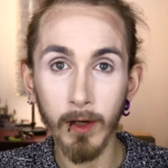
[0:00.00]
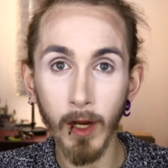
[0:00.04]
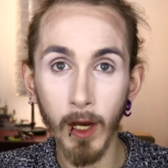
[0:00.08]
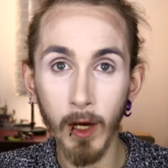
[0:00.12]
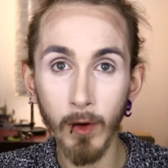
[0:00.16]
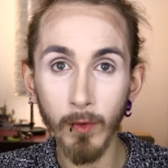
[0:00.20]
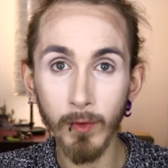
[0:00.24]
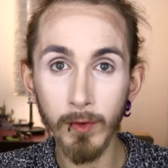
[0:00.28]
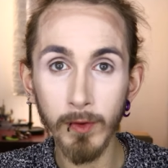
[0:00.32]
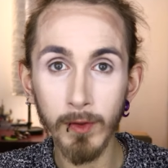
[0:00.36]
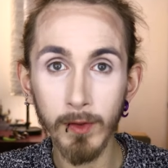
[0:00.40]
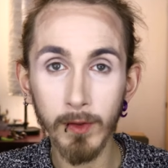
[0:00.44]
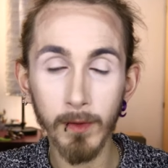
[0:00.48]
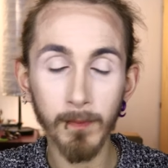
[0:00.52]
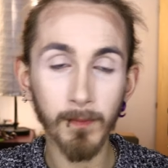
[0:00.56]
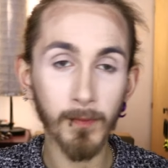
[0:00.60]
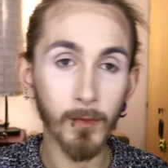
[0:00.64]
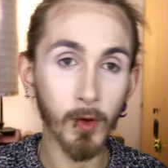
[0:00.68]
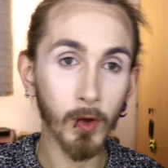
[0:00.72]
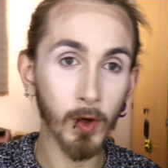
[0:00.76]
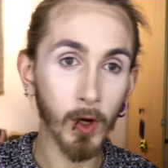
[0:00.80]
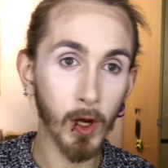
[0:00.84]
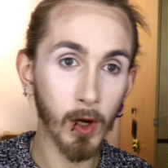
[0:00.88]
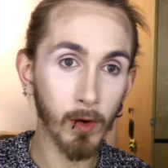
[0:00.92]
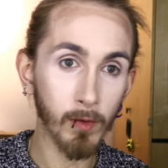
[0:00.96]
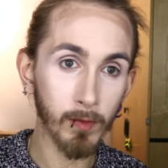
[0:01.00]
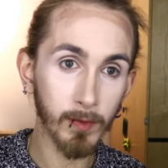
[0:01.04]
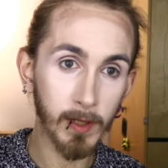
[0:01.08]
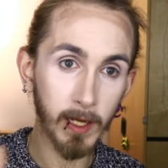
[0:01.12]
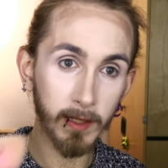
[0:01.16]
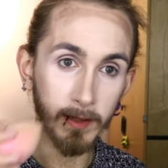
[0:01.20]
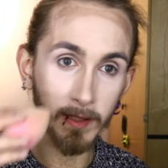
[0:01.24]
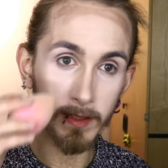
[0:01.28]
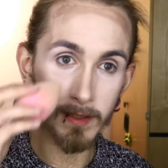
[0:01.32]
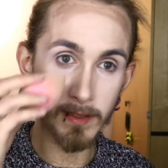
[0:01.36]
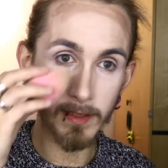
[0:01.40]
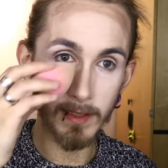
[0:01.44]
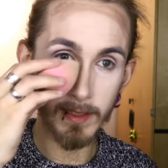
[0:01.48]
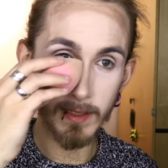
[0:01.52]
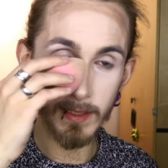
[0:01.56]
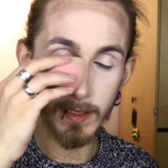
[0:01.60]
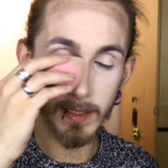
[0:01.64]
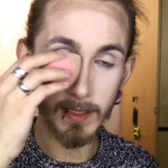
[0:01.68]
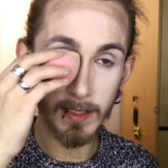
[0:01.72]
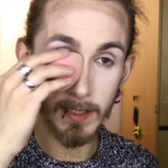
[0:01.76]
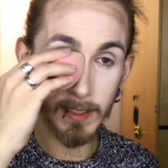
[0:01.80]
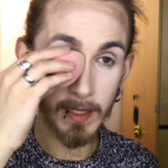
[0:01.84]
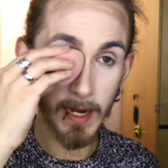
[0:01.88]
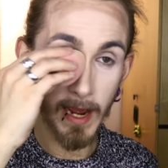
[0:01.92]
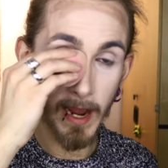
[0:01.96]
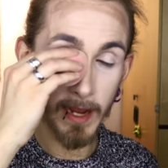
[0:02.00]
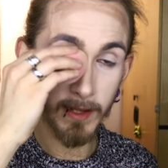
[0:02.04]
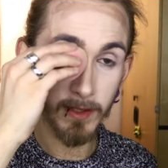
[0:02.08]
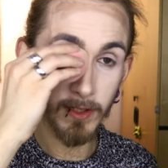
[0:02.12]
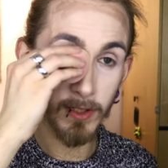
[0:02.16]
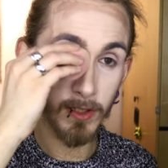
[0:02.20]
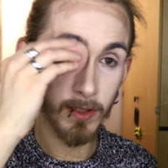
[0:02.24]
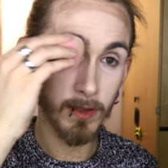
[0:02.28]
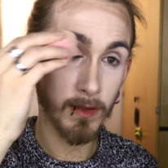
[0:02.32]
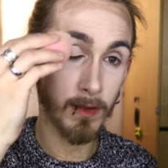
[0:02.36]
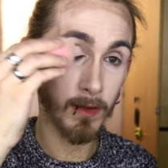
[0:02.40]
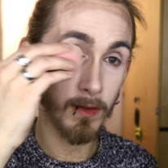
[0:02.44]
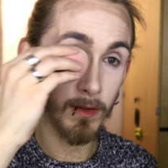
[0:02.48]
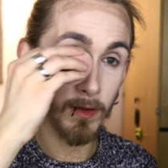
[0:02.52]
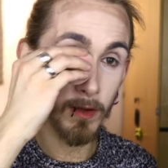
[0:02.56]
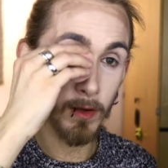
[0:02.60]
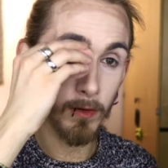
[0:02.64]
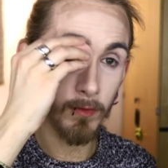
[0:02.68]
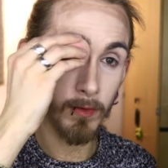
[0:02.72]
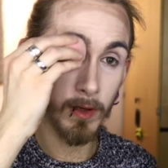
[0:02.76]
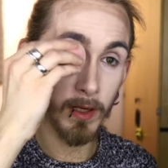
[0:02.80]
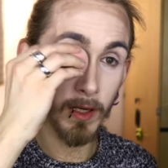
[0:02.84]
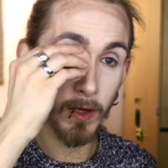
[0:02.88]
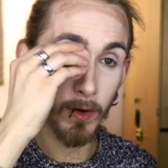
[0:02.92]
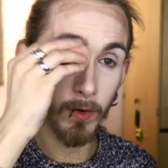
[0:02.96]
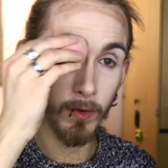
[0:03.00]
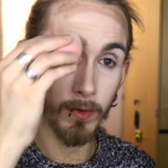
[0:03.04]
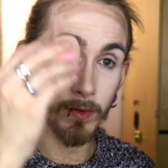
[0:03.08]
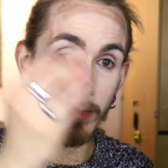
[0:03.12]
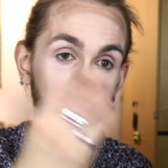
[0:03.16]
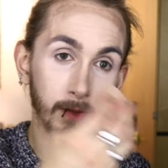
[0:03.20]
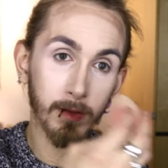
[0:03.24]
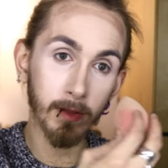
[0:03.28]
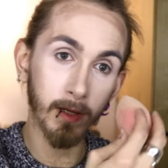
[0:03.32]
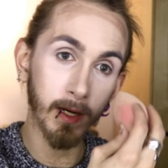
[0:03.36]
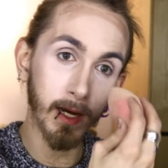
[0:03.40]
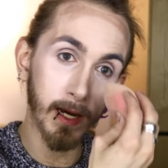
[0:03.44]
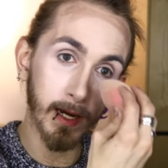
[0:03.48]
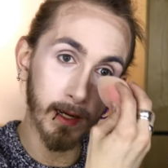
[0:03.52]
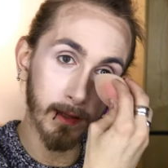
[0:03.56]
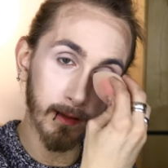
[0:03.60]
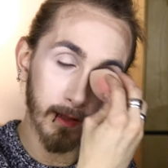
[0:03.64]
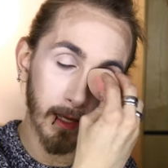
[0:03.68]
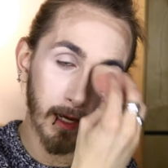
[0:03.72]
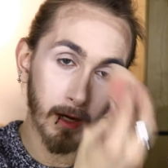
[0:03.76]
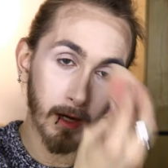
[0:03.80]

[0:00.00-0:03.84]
nose, you know, that is snatched to the gods right